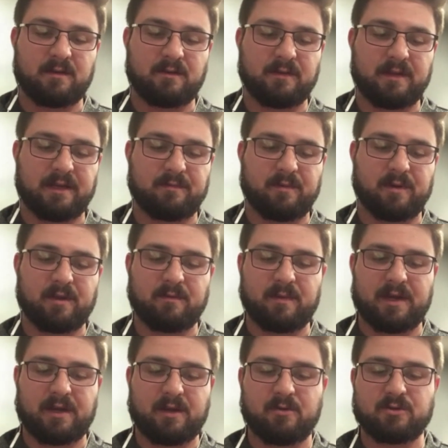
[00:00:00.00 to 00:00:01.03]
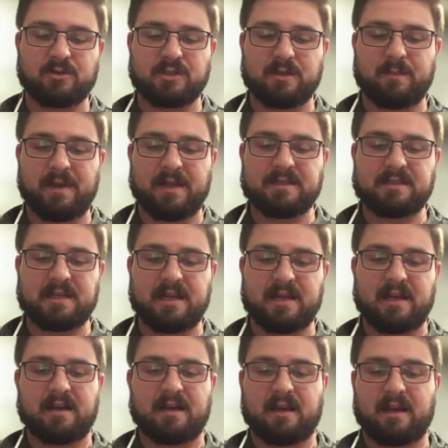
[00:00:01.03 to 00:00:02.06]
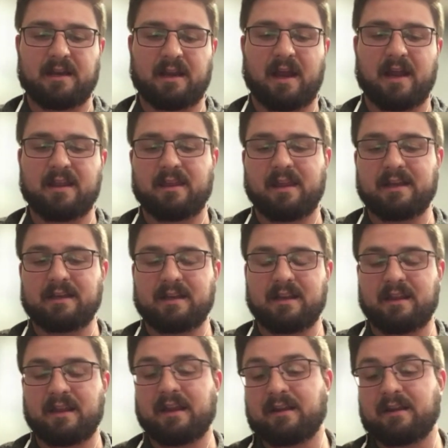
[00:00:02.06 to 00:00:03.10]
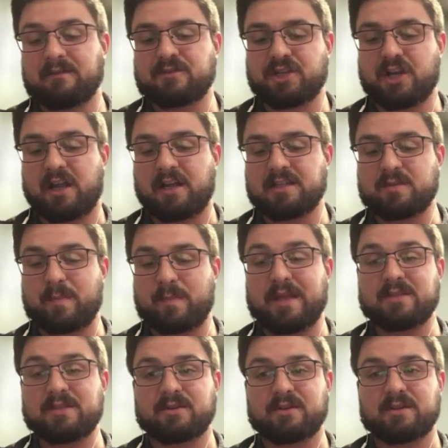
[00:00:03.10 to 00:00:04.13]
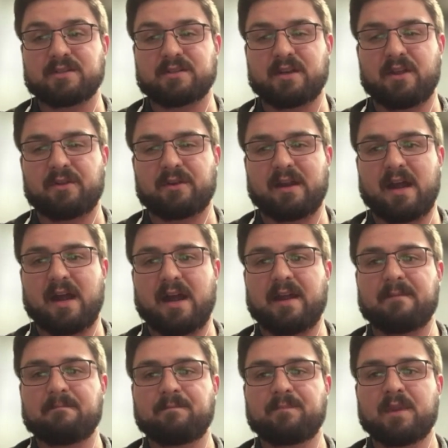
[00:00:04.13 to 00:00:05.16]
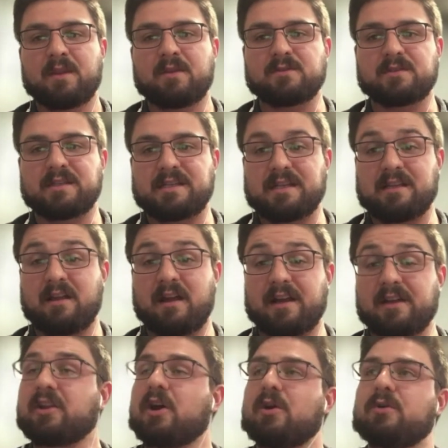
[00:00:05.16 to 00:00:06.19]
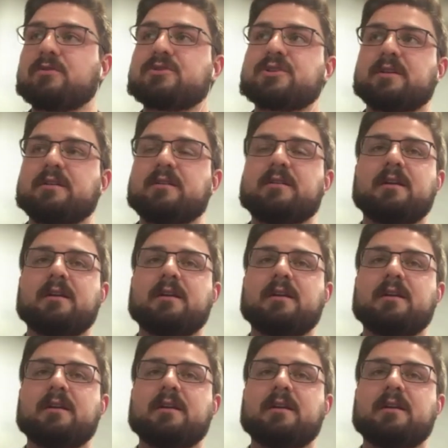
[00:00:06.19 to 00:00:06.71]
like my coaches at Penn State, I'd like to think of Sean Spencer as another guy who's the D-line coach and